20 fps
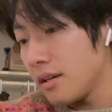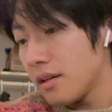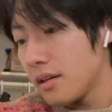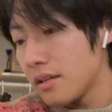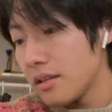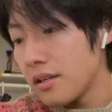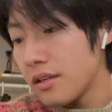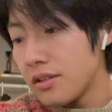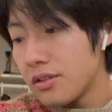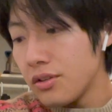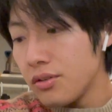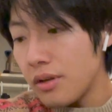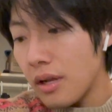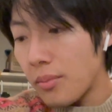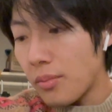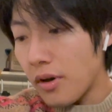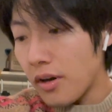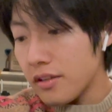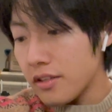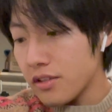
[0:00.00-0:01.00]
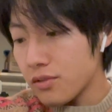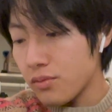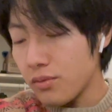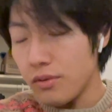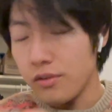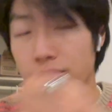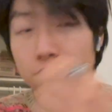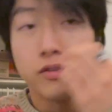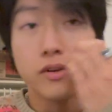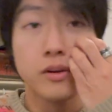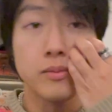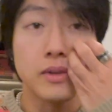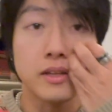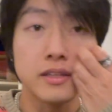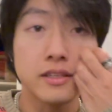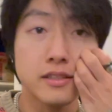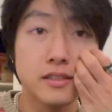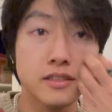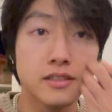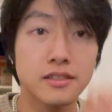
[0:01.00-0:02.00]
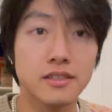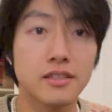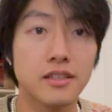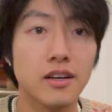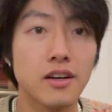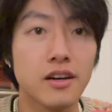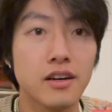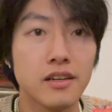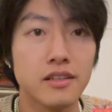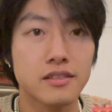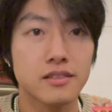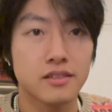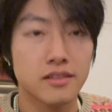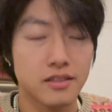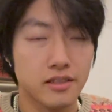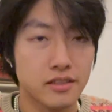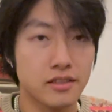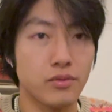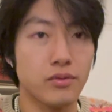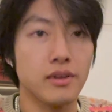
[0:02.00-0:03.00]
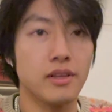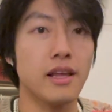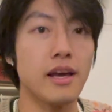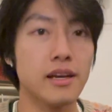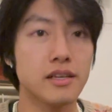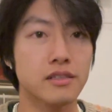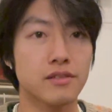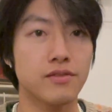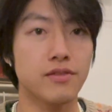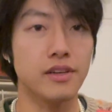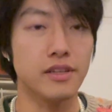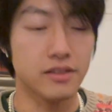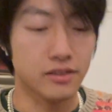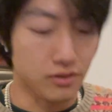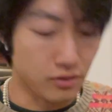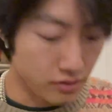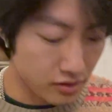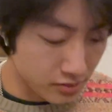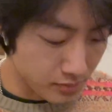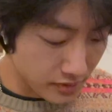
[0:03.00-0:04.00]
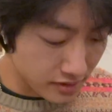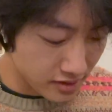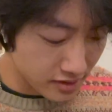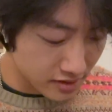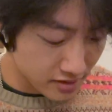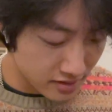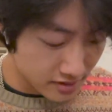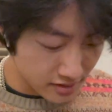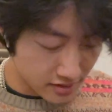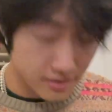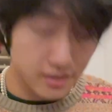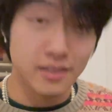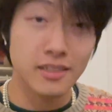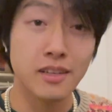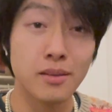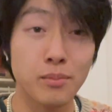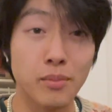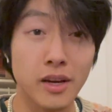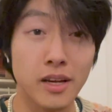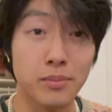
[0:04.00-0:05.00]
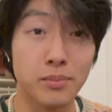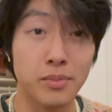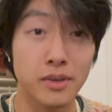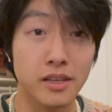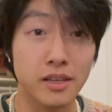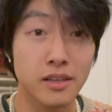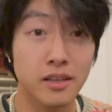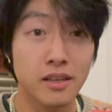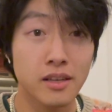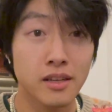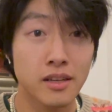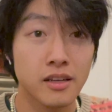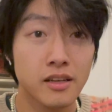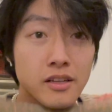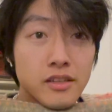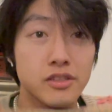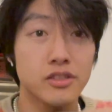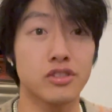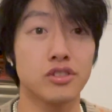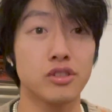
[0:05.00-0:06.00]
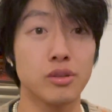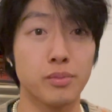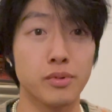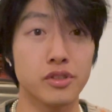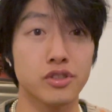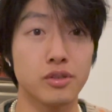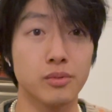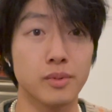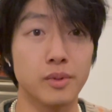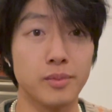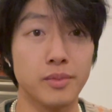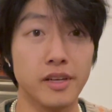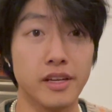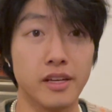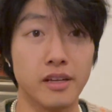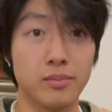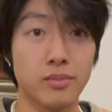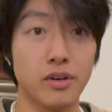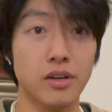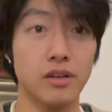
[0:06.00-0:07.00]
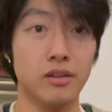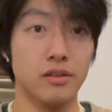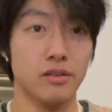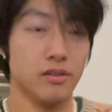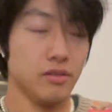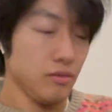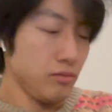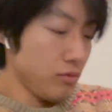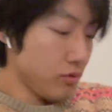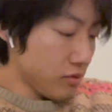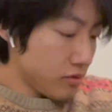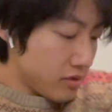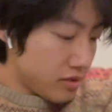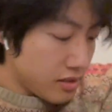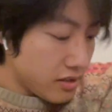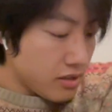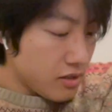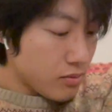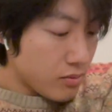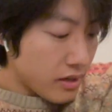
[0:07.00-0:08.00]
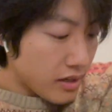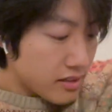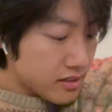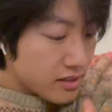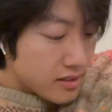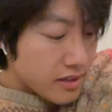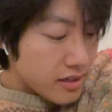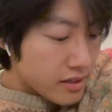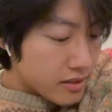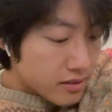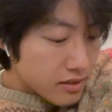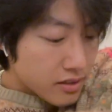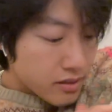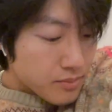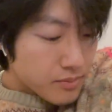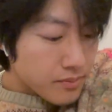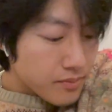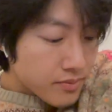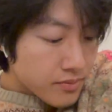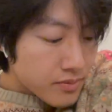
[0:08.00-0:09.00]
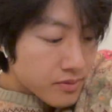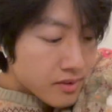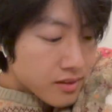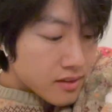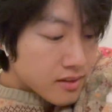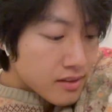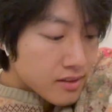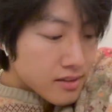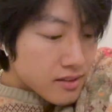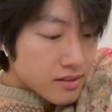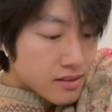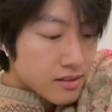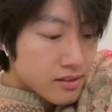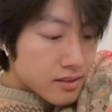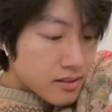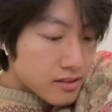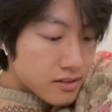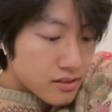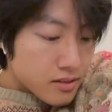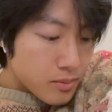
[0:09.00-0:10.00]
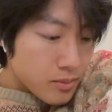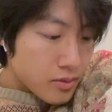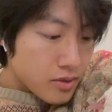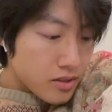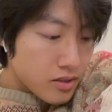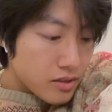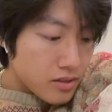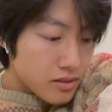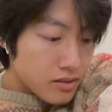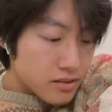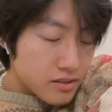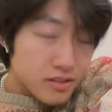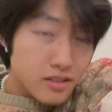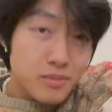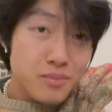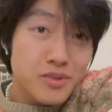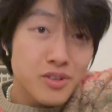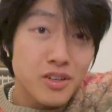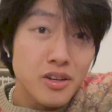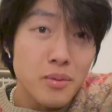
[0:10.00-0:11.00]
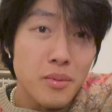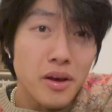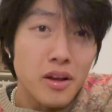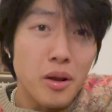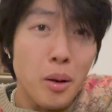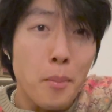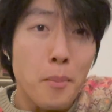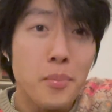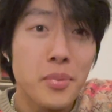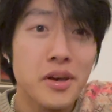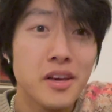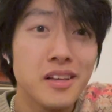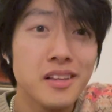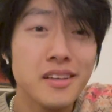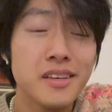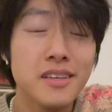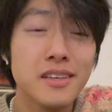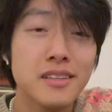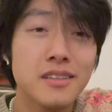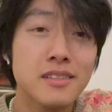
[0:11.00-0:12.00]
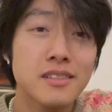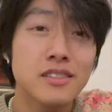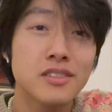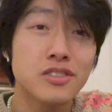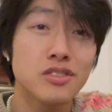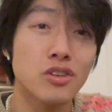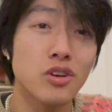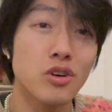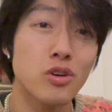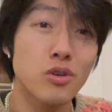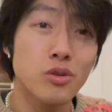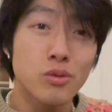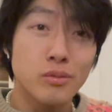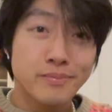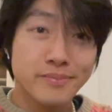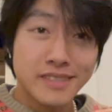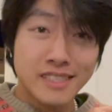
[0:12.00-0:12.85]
the dude I bought this from that this is not, it's a relaxed fit. So this thing might be super big, but we'll see when I stand up. Some good amount of pilling. So